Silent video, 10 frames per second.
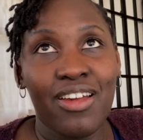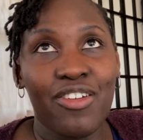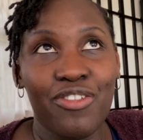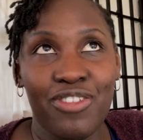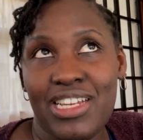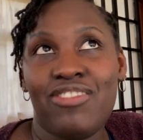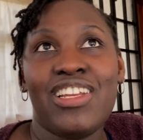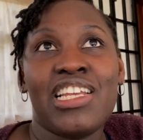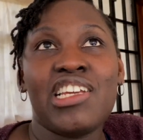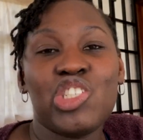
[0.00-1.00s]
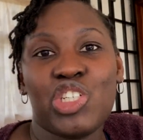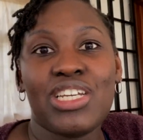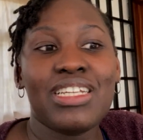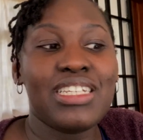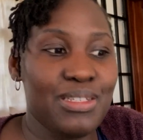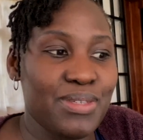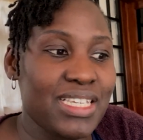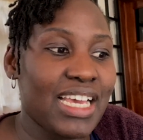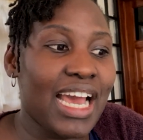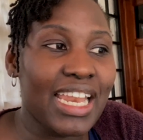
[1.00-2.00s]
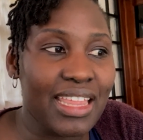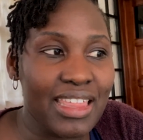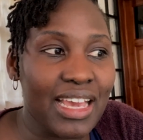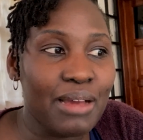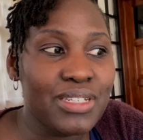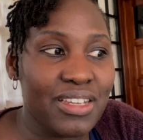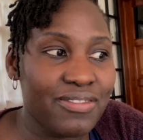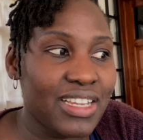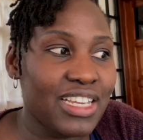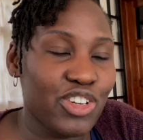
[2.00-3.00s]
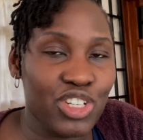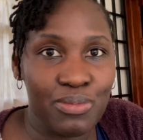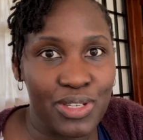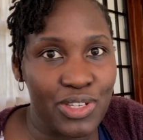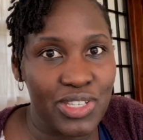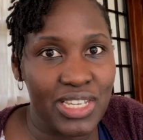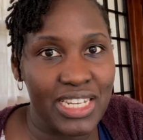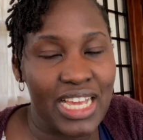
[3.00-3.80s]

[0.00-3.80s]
really enjoying DeepSeek, and I think I'm definitely going to be using it